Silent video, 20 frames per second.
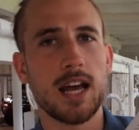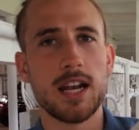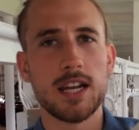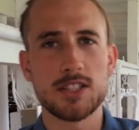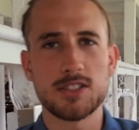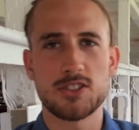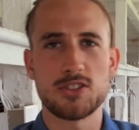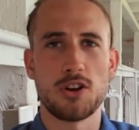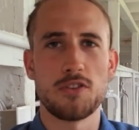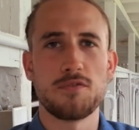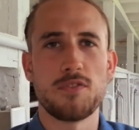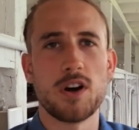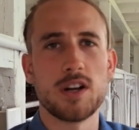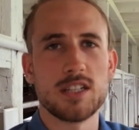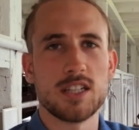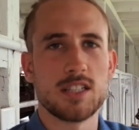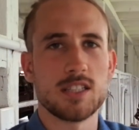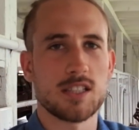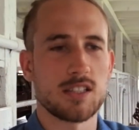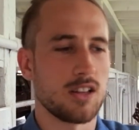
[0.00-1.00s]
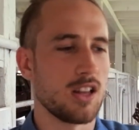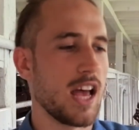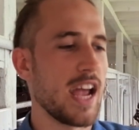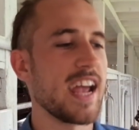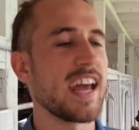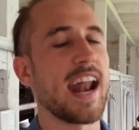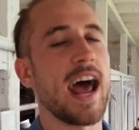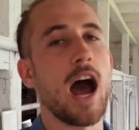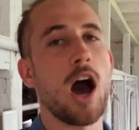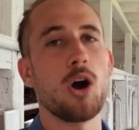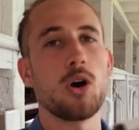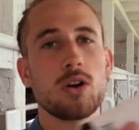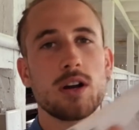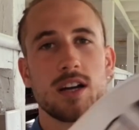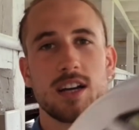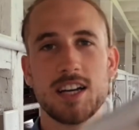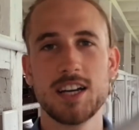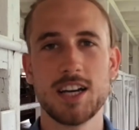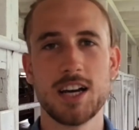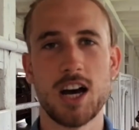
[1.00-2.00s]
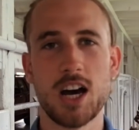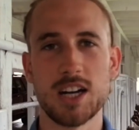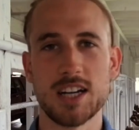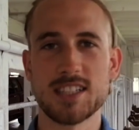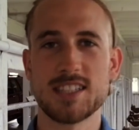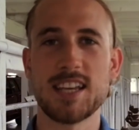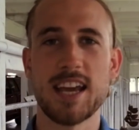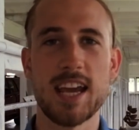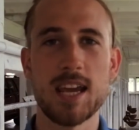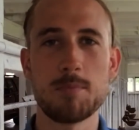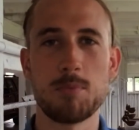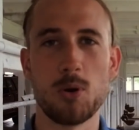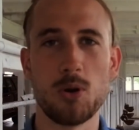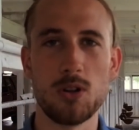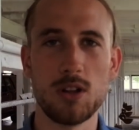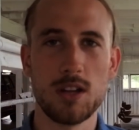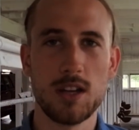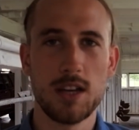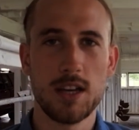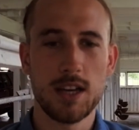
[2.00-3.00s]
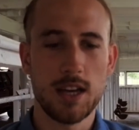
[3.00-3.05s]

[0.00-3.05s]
and it's so fun to just lay it out on a table